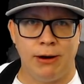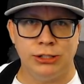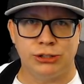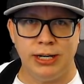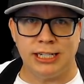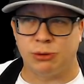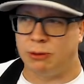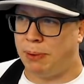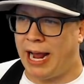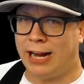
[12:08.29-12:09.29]
ground tricks
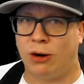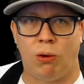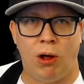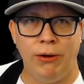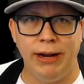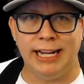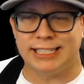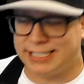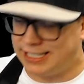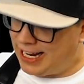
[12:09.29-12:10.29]
with bad quality.
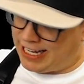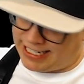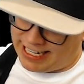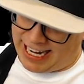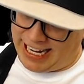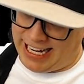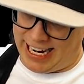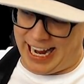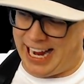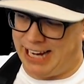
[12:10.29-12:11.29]
It's like,
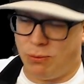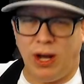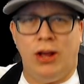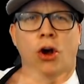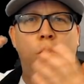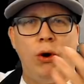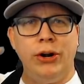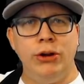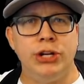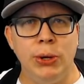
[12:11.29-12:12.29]
what are
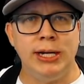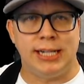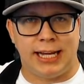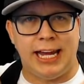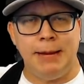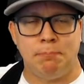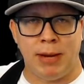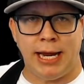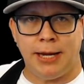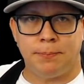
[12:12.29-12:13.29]
you doing to keep
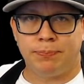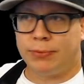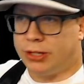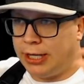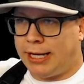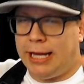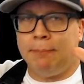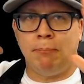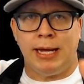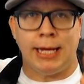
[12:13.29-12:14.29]

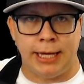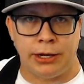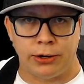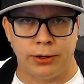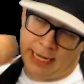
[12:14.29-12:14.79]
me here?